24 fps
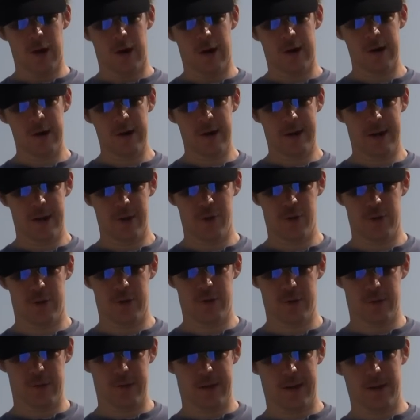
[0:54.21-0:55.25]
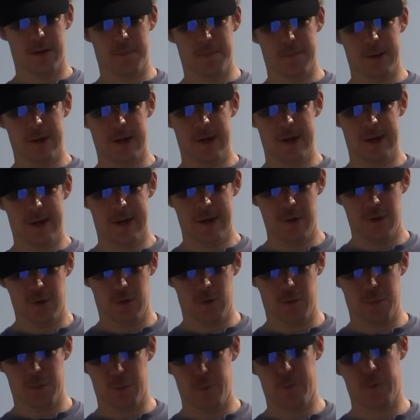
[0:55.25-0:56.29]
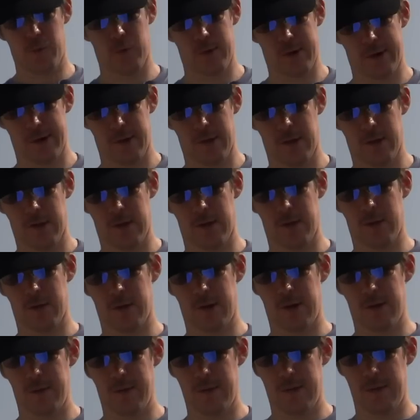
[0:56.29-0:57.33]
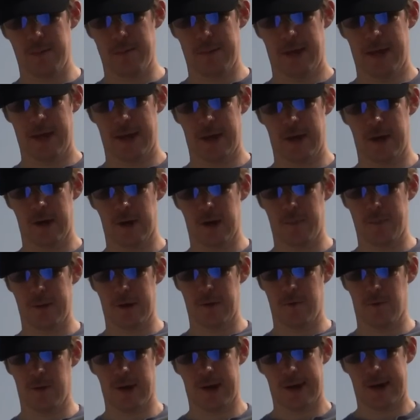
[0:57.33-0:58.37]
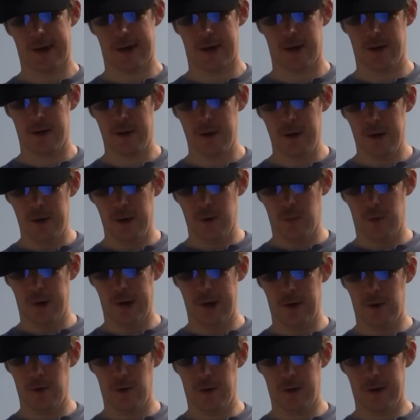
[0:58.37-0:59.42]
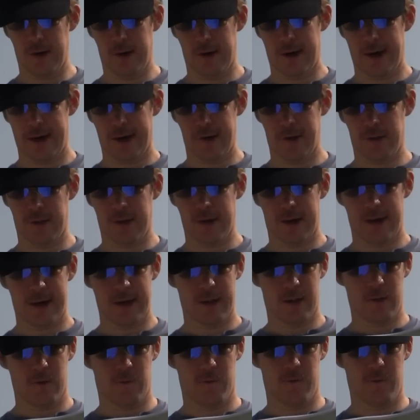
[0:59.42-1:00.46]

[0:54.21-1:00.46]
Our nation, just like many nations before us, has exalted man above God. We no longer ask God to